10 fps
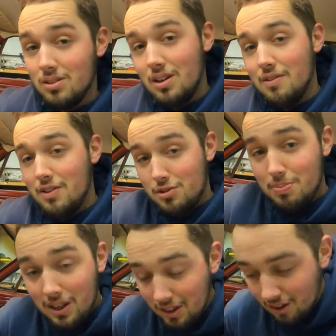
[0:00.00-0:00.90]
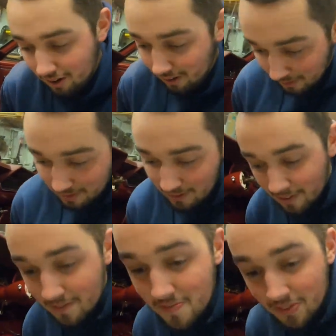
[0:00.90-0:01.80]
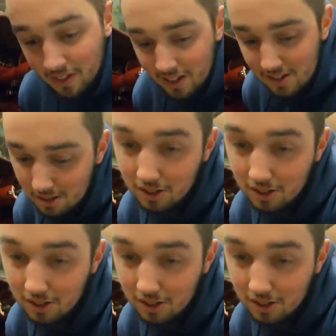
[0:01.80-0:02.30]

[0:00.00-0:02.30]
if I should paint the car, because